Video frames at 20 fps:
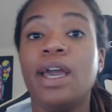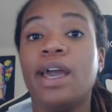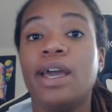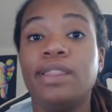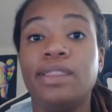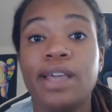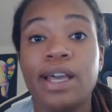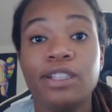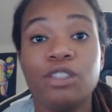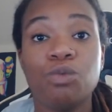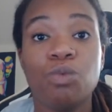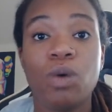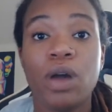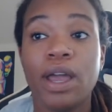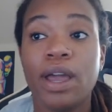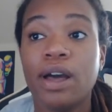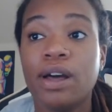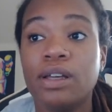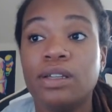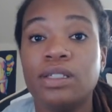And that's
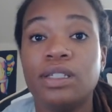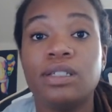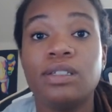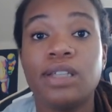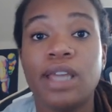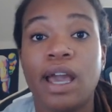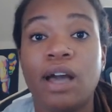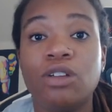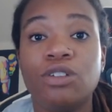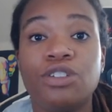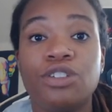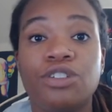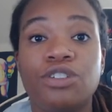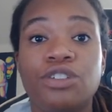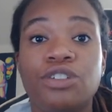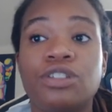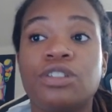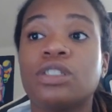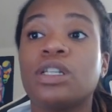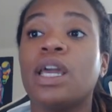why us as
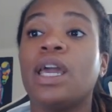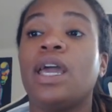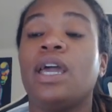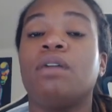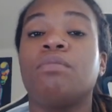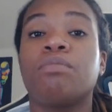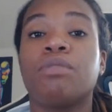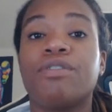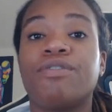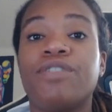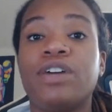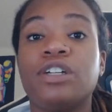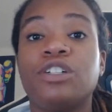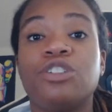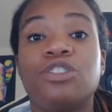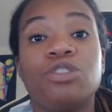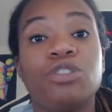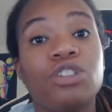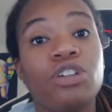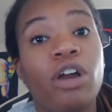counselors and
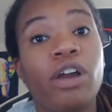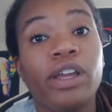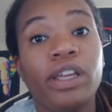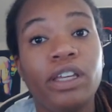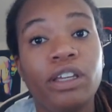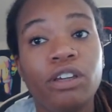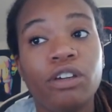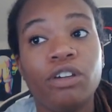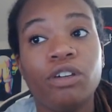professionals are here.